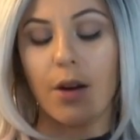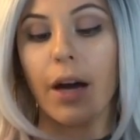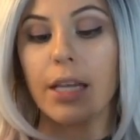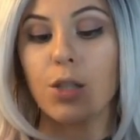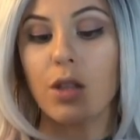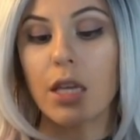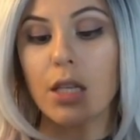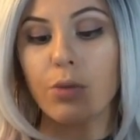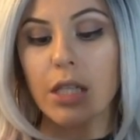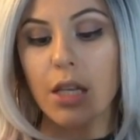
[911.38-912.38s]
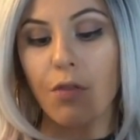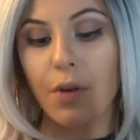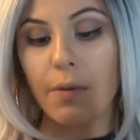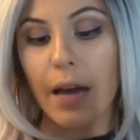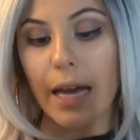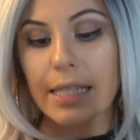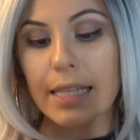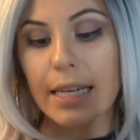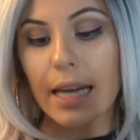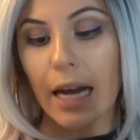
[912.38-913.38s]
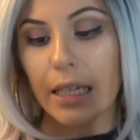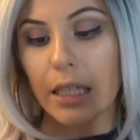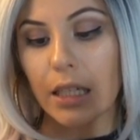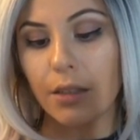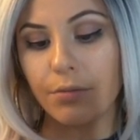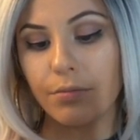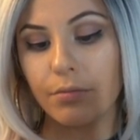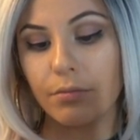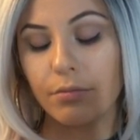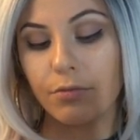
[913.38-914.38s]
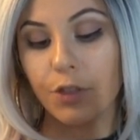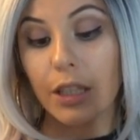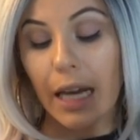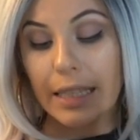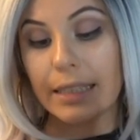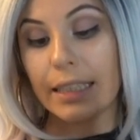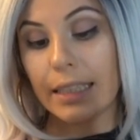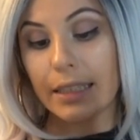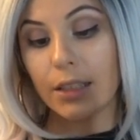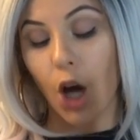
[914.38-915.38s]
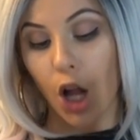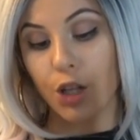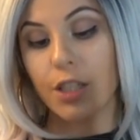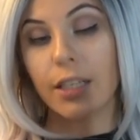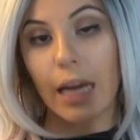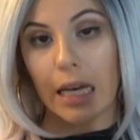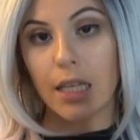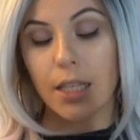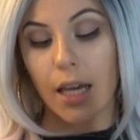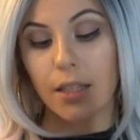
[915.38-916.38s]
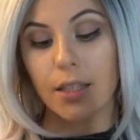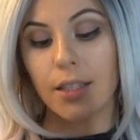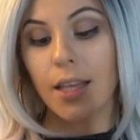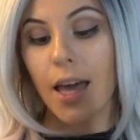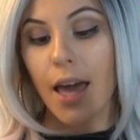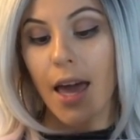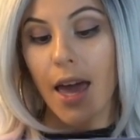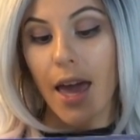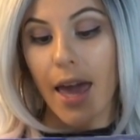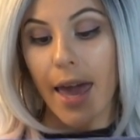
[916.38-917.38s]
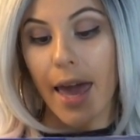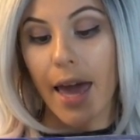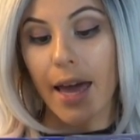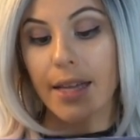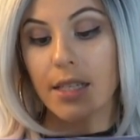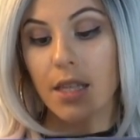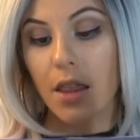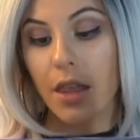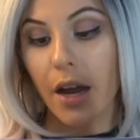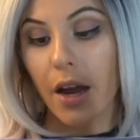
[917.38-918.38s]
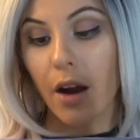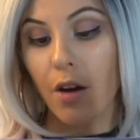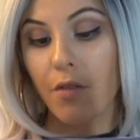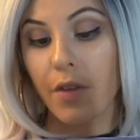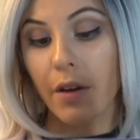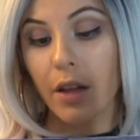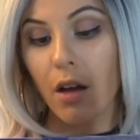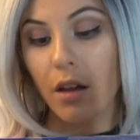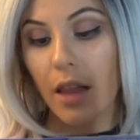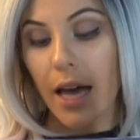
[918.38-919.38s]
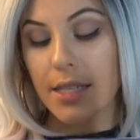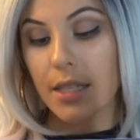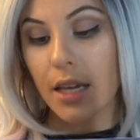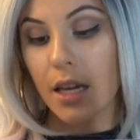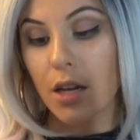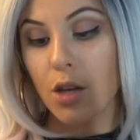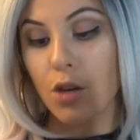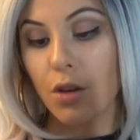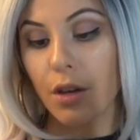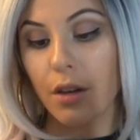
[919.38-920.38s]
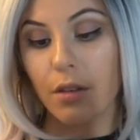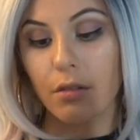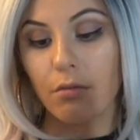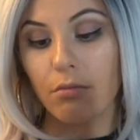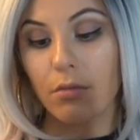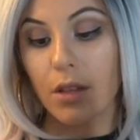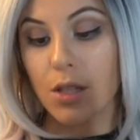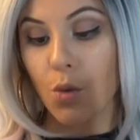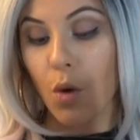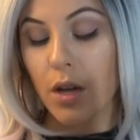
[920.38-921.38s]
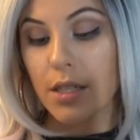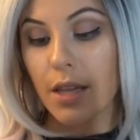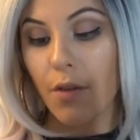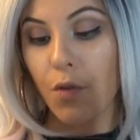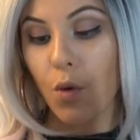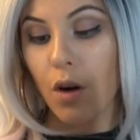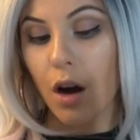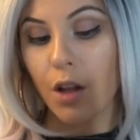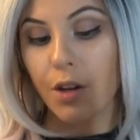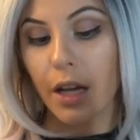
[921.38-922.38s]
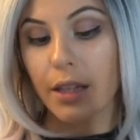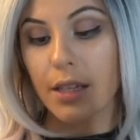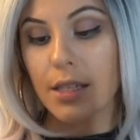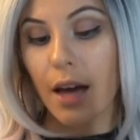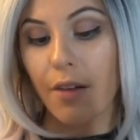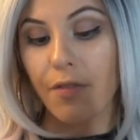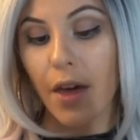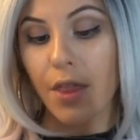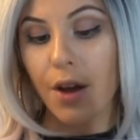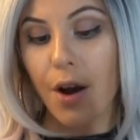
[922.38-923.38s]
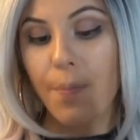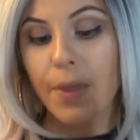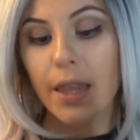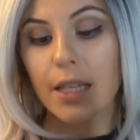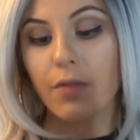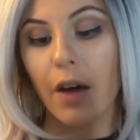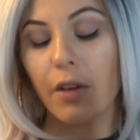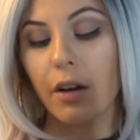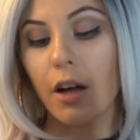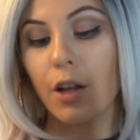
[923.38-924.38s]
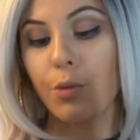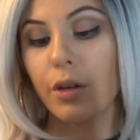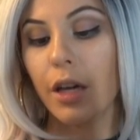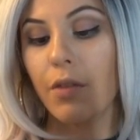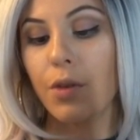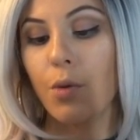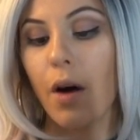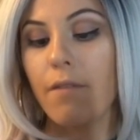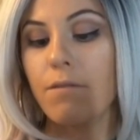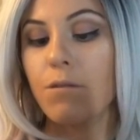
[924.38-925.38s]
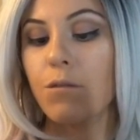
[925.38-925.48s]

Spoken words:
okay, so these retail for $19.90, for $19.90, and they're very long lasting. There's a one set full color that does not feather. This vibrant color will give you a